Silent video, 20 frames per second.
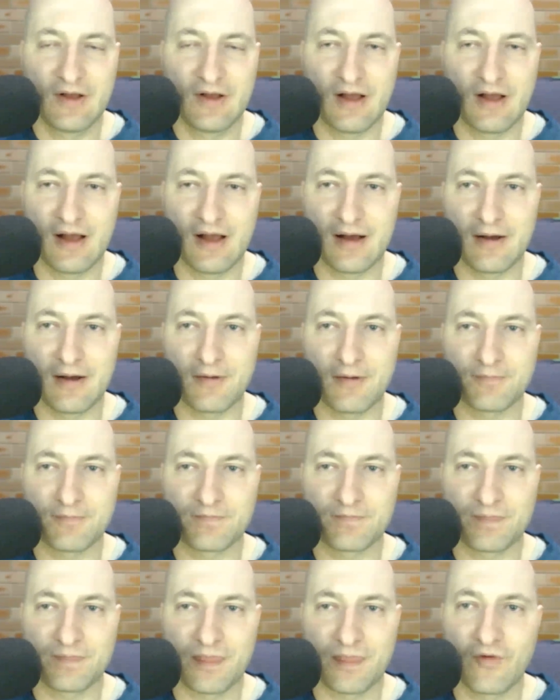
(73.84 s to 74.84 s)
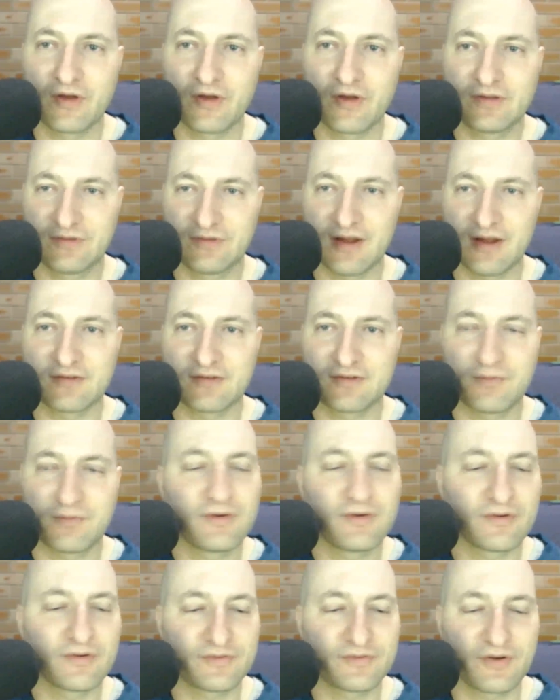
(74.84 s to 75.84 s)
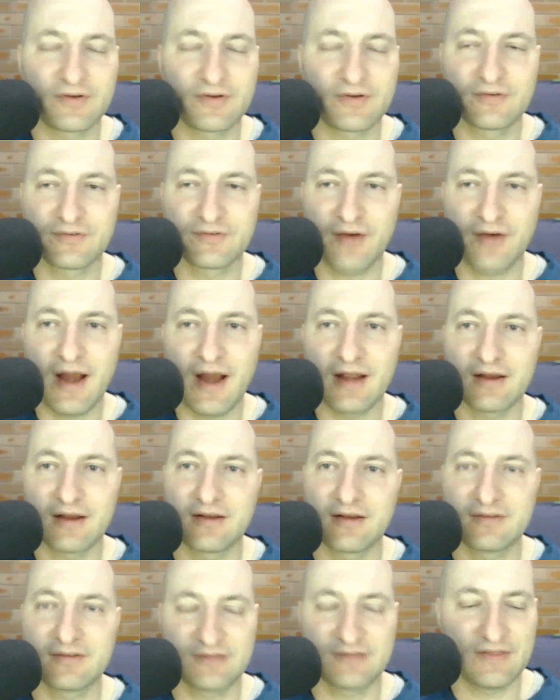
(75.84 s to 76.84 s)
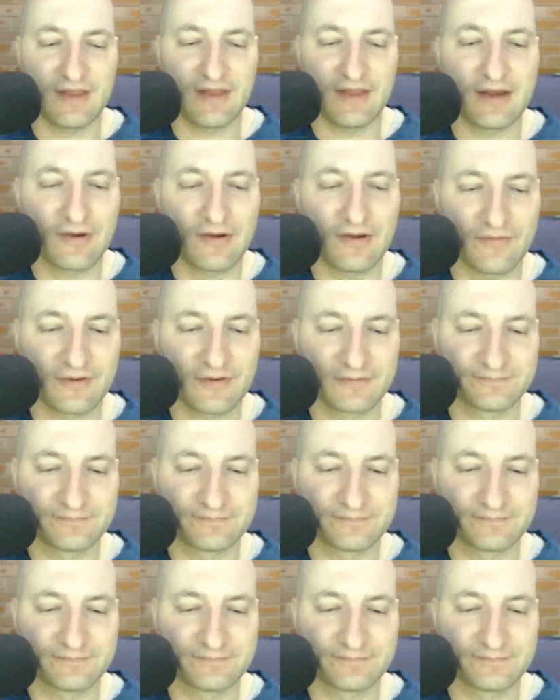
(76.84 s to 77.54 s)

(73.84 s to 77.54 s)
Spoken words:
or he's done some neurosurgical training and you see the end of it.